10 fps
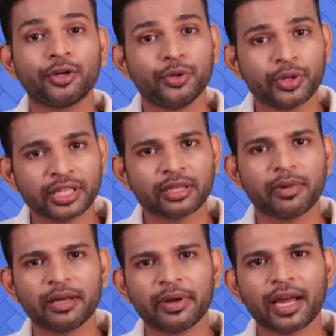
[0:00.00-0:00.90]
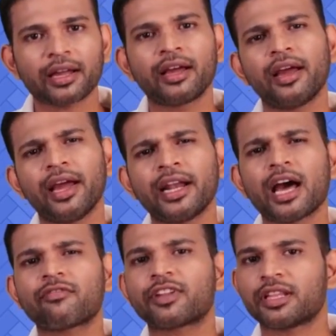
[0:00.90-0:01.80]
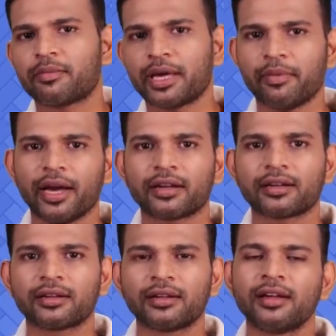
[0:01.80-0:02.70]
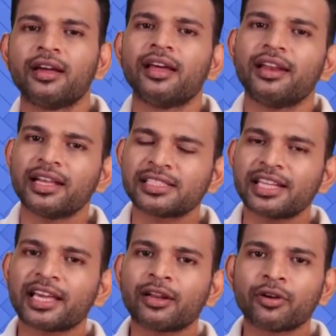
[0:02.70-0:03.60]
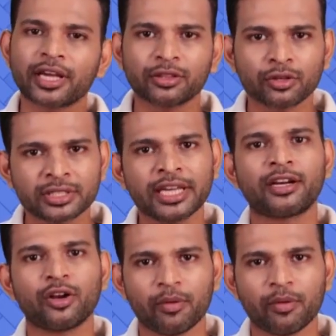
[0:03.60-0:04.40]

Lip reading: during the buyback and after the buyback. Let's take a look at those general